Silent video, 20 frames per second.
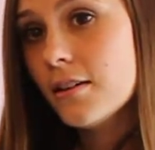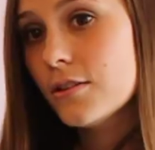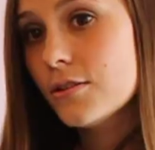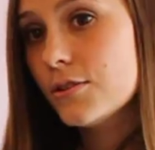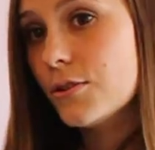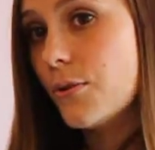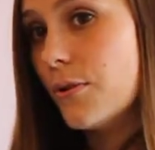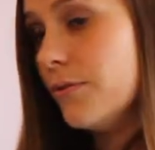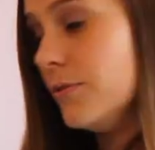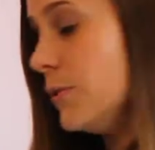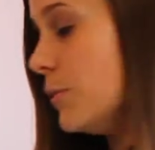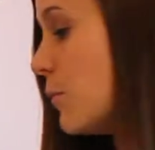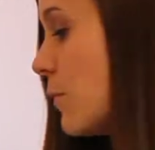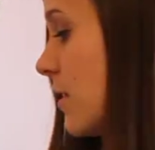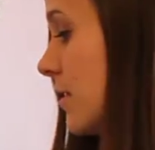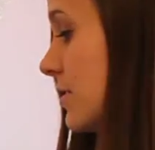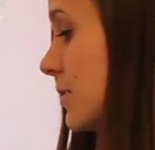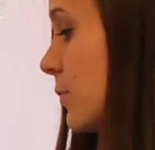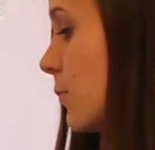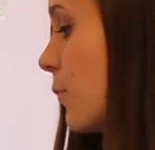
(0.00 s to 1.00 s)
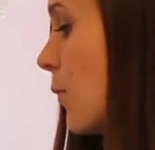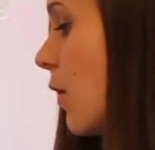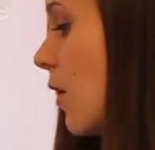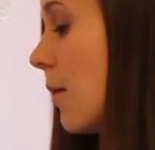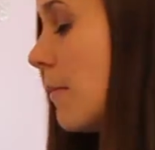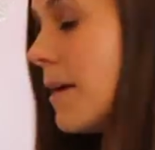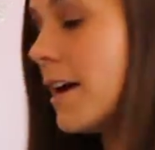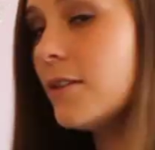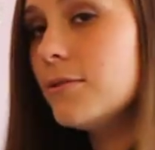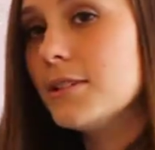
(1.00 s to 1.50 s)
So if you want to
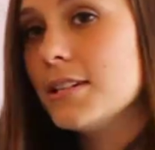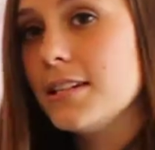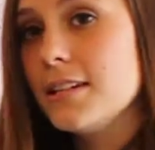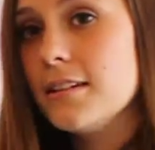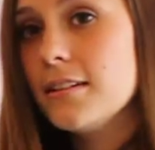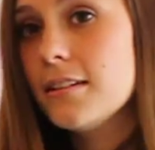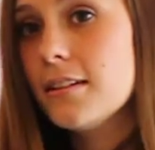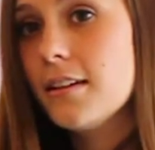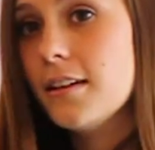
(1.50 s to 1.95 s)
wall mount it,